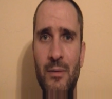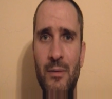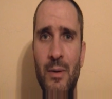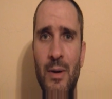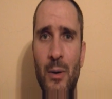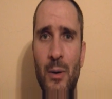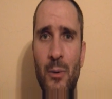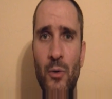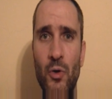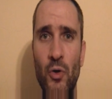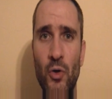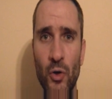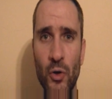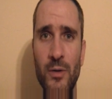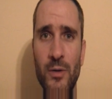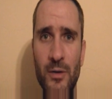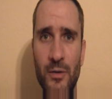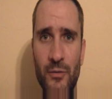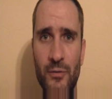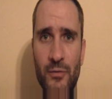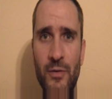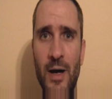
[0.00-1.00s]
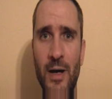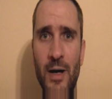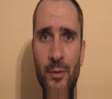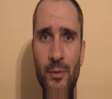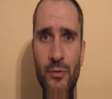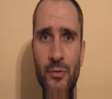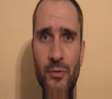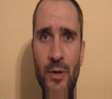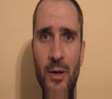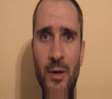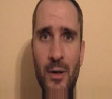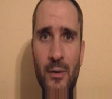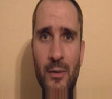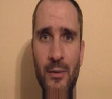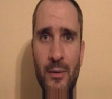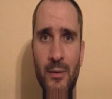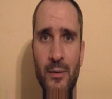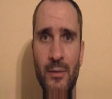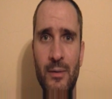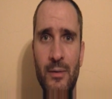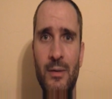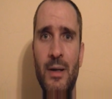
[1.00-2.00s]
though how good these fighters are
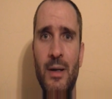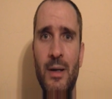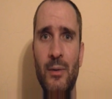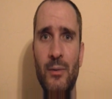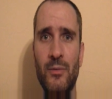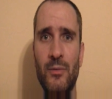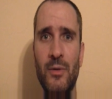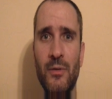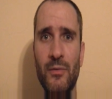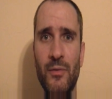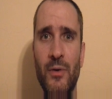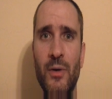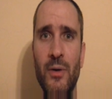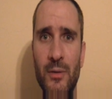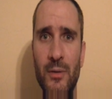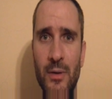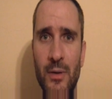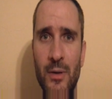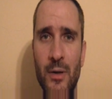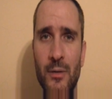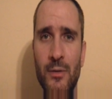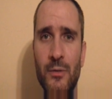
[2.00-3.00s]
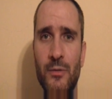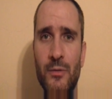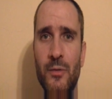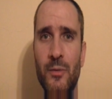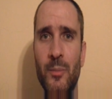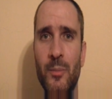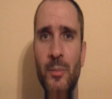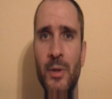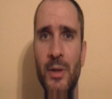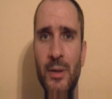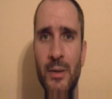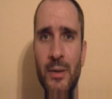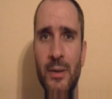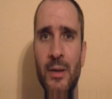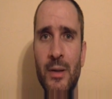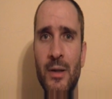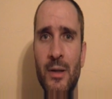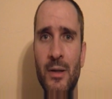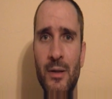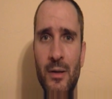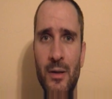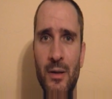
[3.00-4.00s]
and how difficult they are to submit,
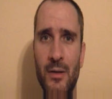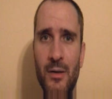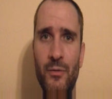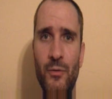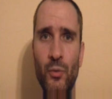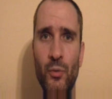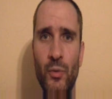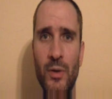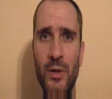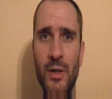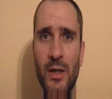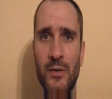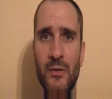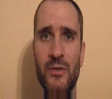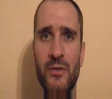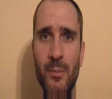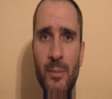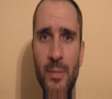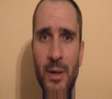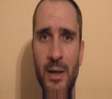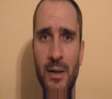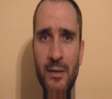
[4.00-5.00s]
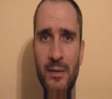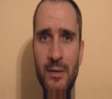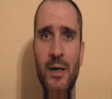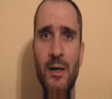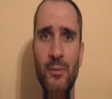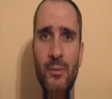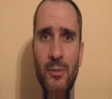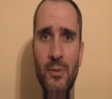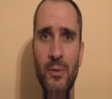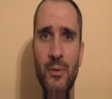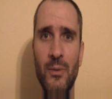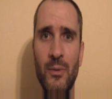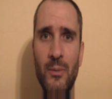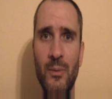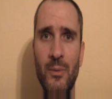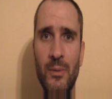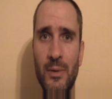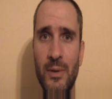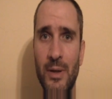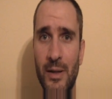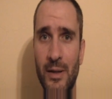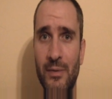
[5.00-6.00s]
if you can get somebody down
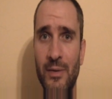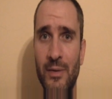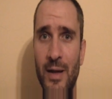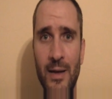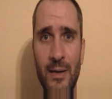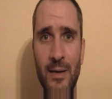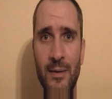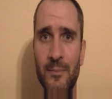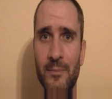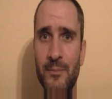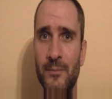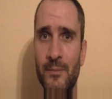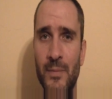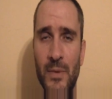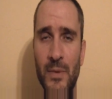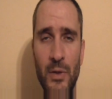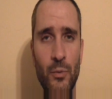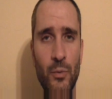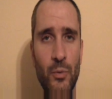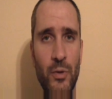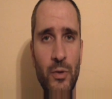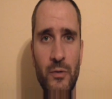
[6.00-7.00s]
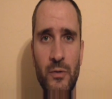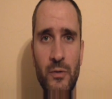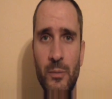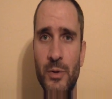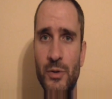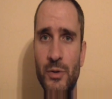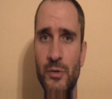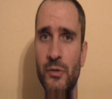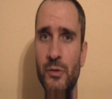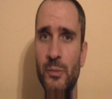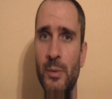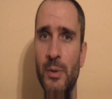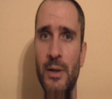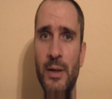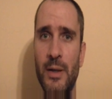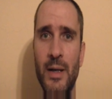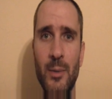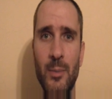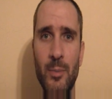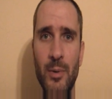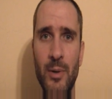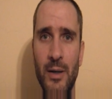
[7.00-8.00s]
low like that, you can submit just about
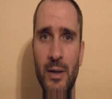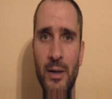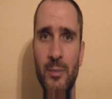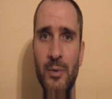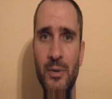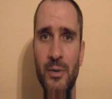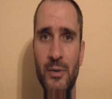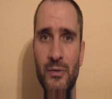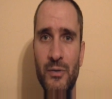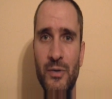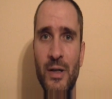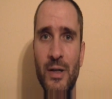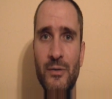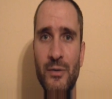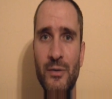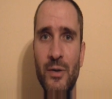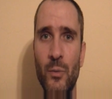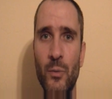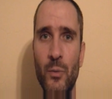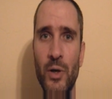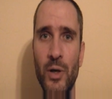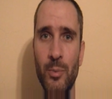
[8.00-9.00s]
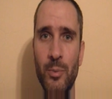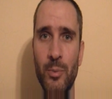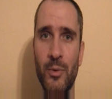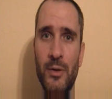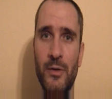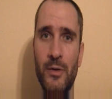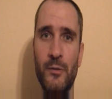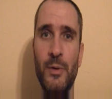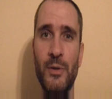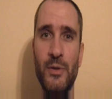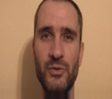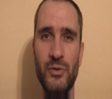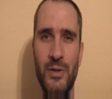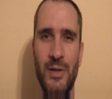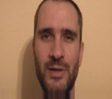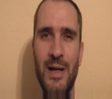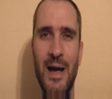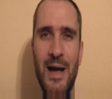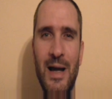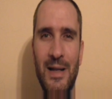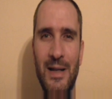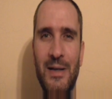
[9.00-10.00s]
anybody, because that's their weak point, especially a
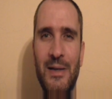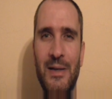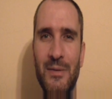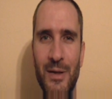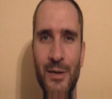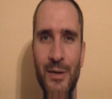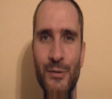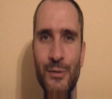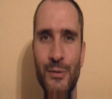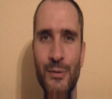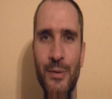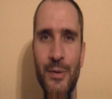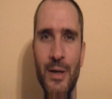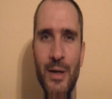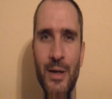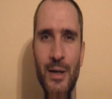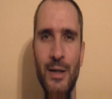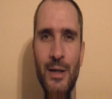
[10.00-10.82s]
guy like Lesnar.